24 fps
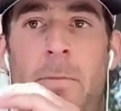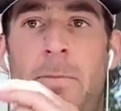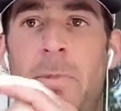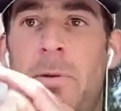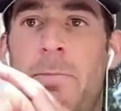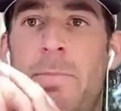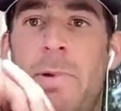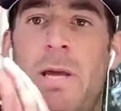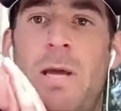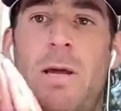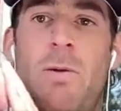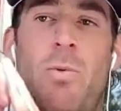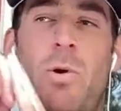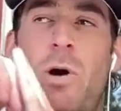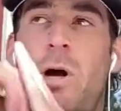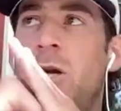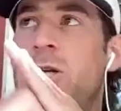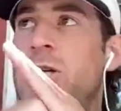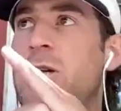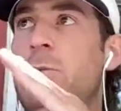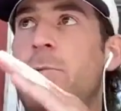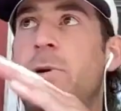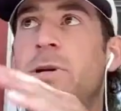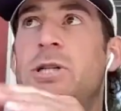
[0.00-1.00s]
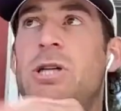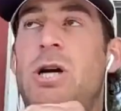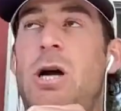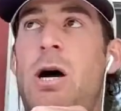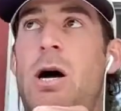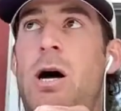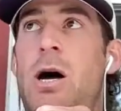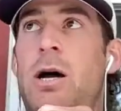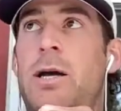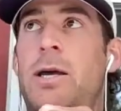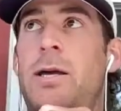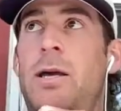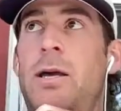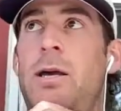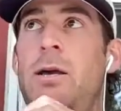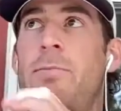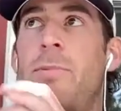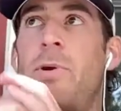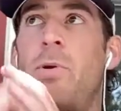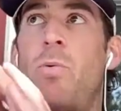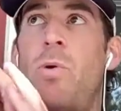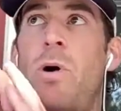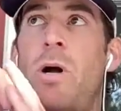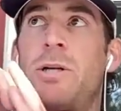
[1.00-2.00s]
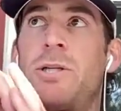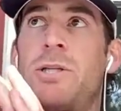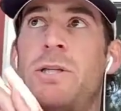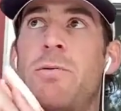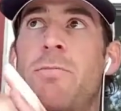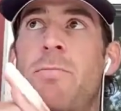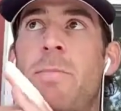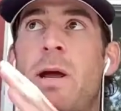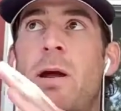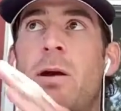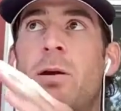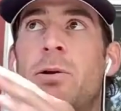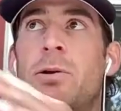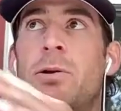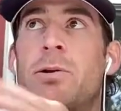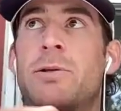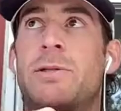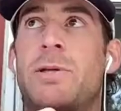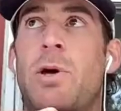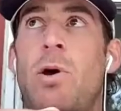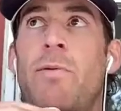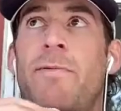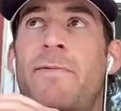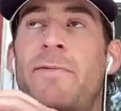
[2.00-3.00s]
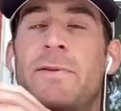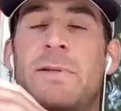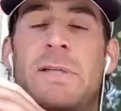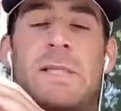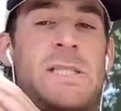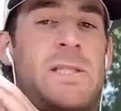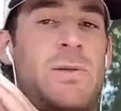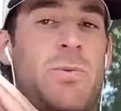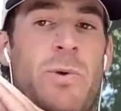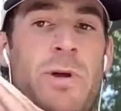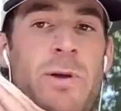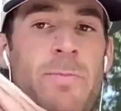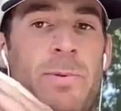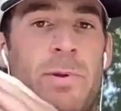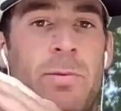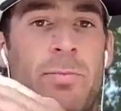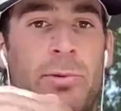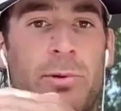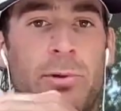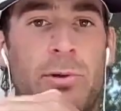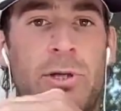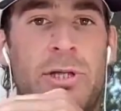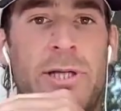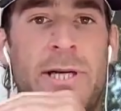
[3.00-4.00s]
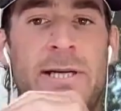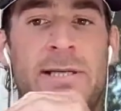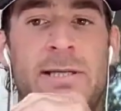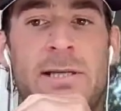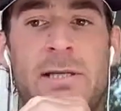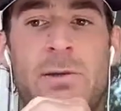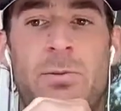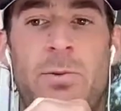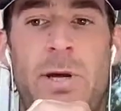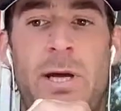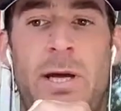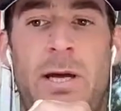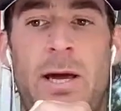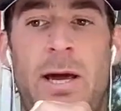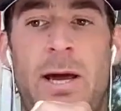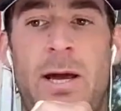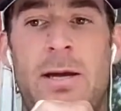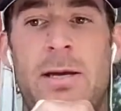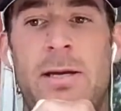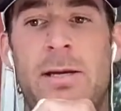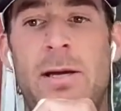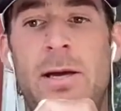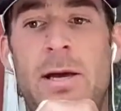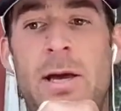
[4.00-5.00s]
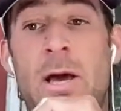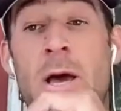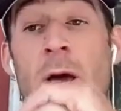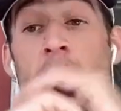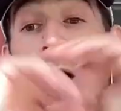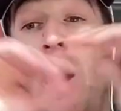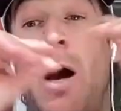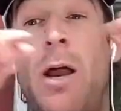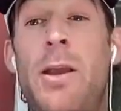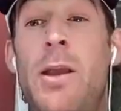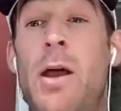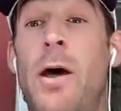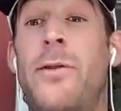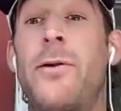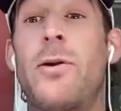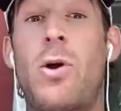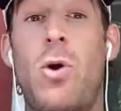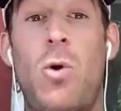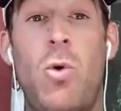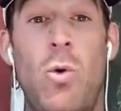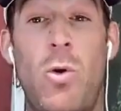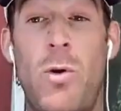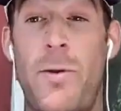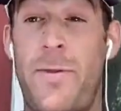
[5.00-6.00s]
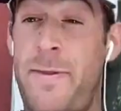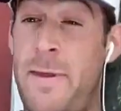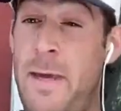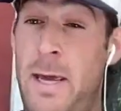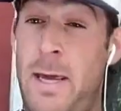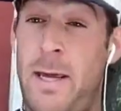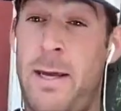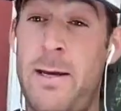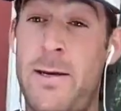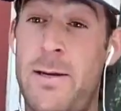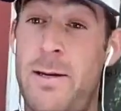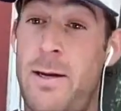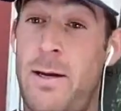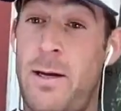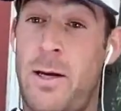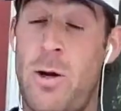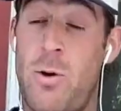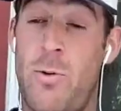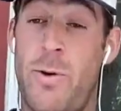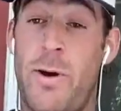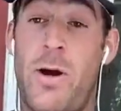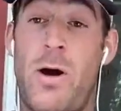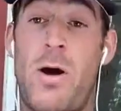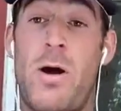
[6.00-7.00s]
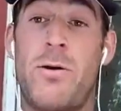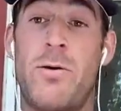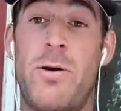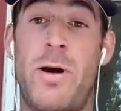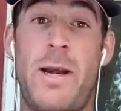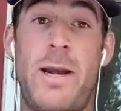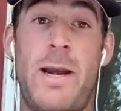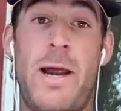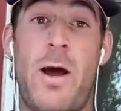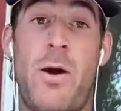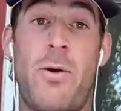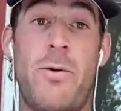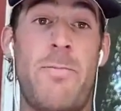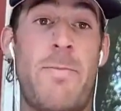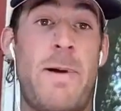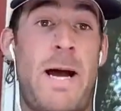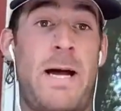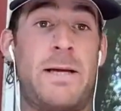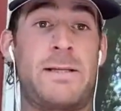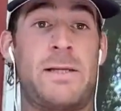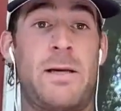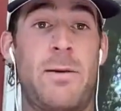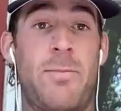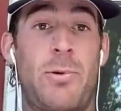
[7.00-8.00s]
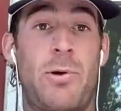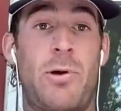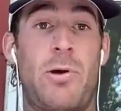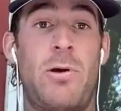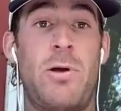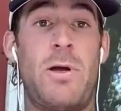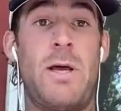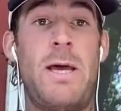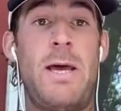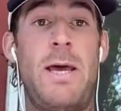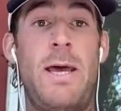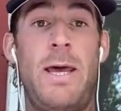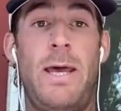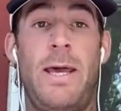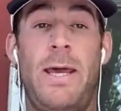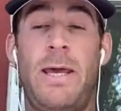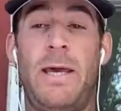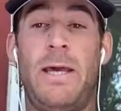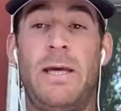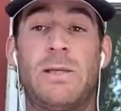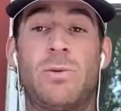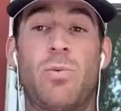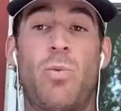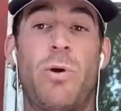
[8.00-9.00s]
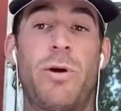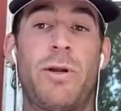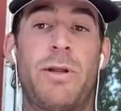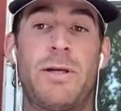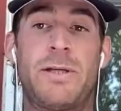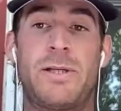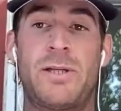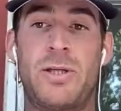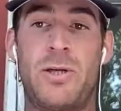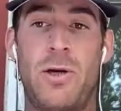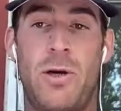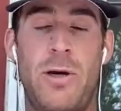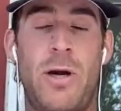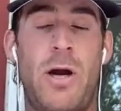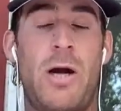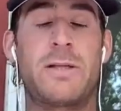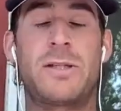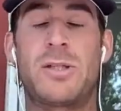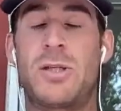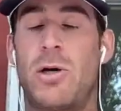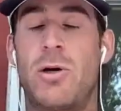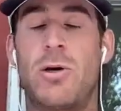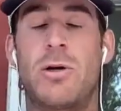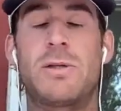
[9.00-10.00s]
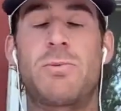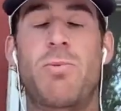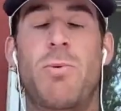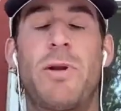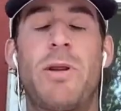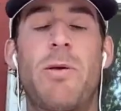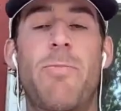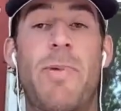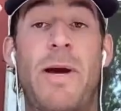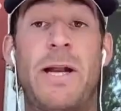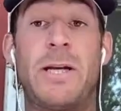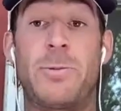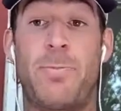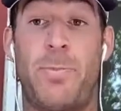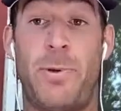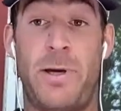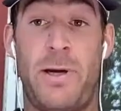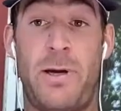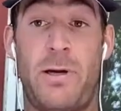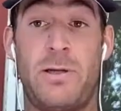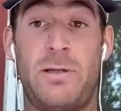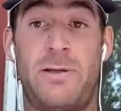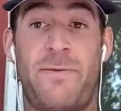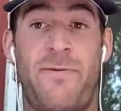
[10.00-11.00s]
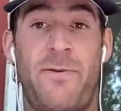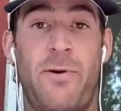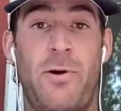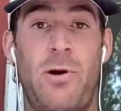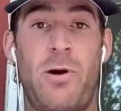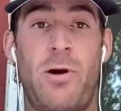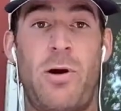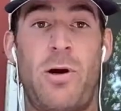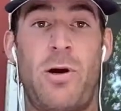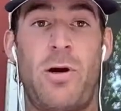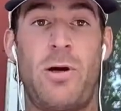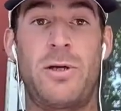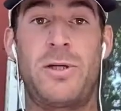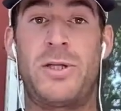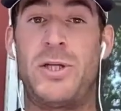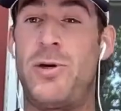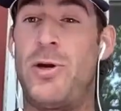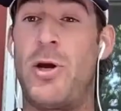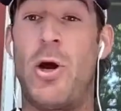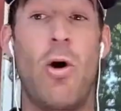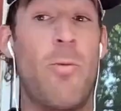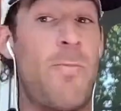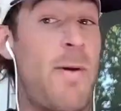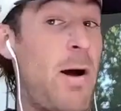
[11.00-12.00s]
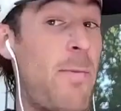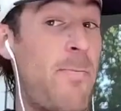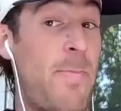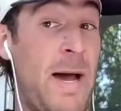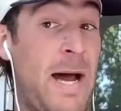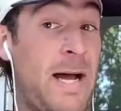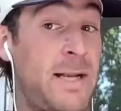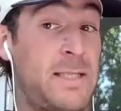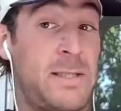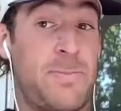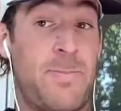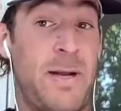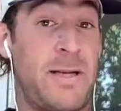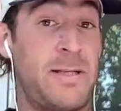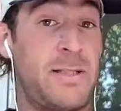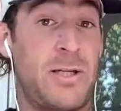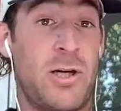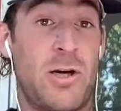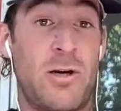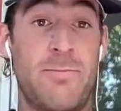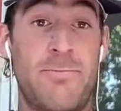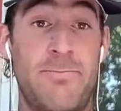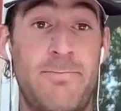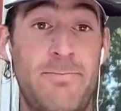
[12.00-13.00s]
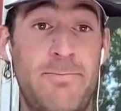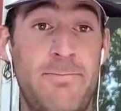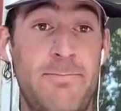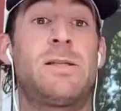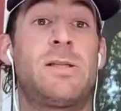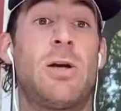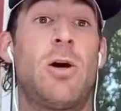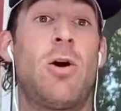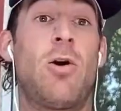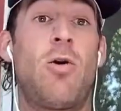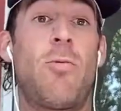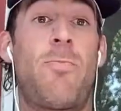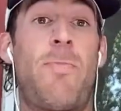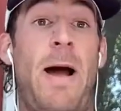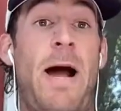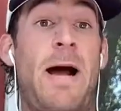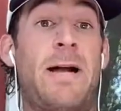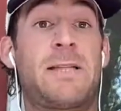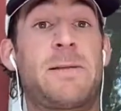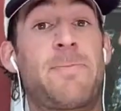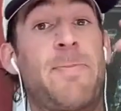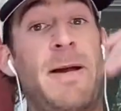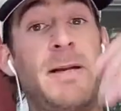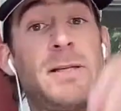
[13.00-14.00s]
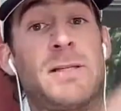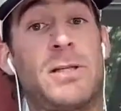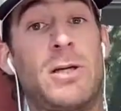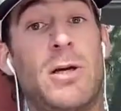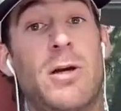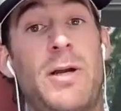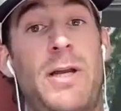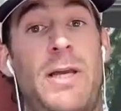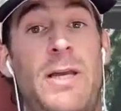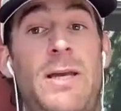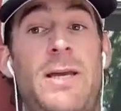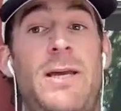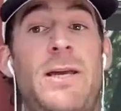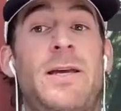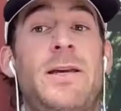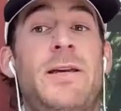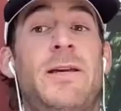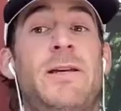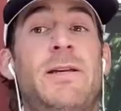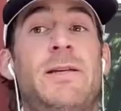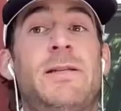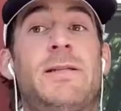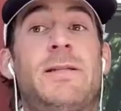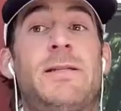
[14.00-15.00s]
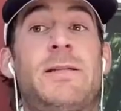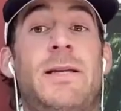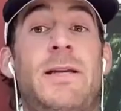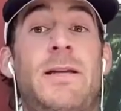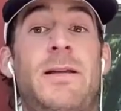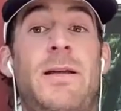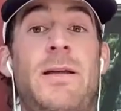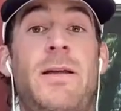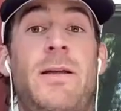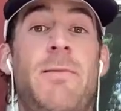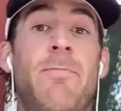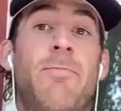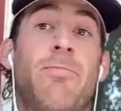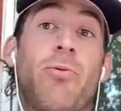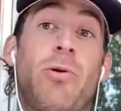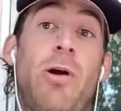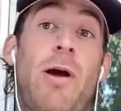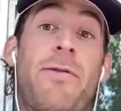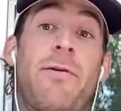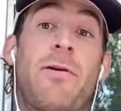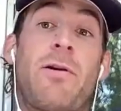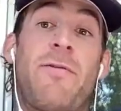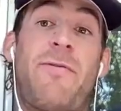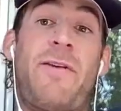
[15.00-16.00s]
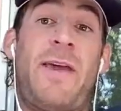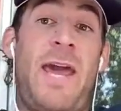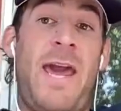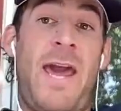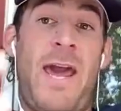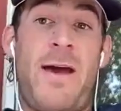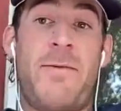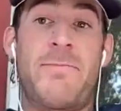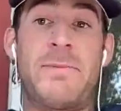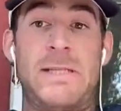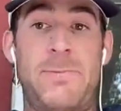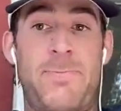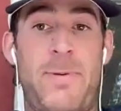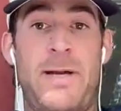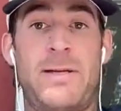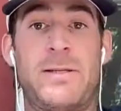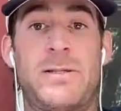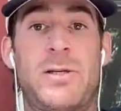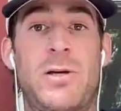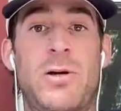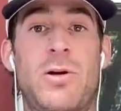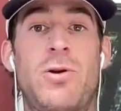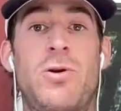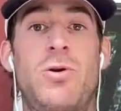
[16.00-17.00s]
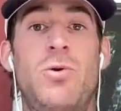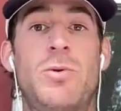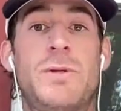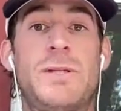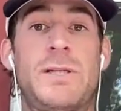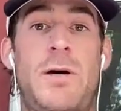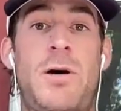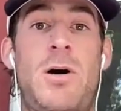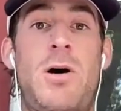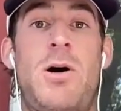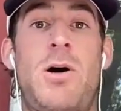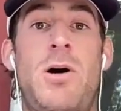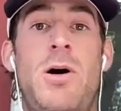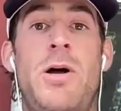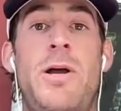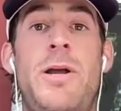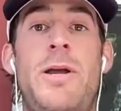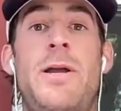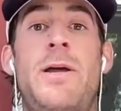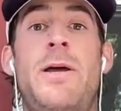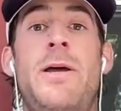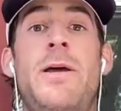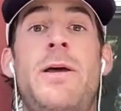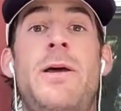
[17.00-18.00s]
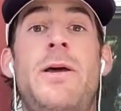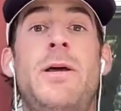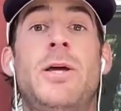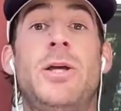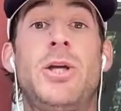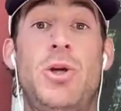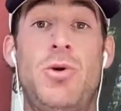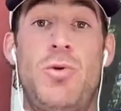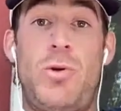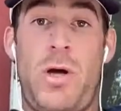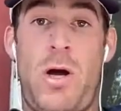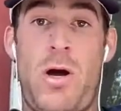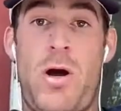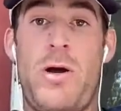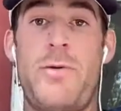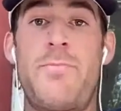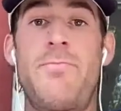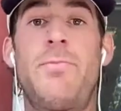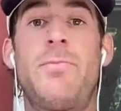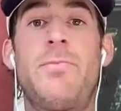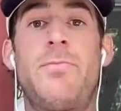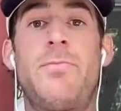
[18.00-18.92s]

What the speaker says: I'm going to be watching a bunch of hockey. I'm going to watch the Mariners hopefully sweep the Blue Jays this weekend. Another cool thing going on right now in basketball is one of the not starters, one of the bench players do you know about Pat Spencer? So Pat Spencer, he is brother of Cam Spencer, who was on UConn.